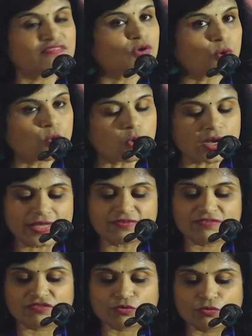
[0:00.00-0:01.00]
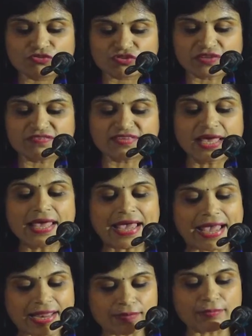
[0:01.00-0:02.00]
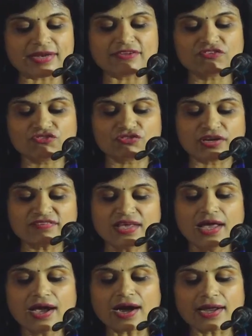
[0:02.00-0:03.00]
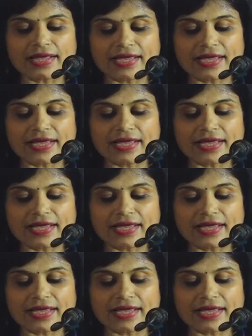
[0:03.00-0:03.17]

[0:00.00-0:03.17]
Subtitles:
school institutions and ministries are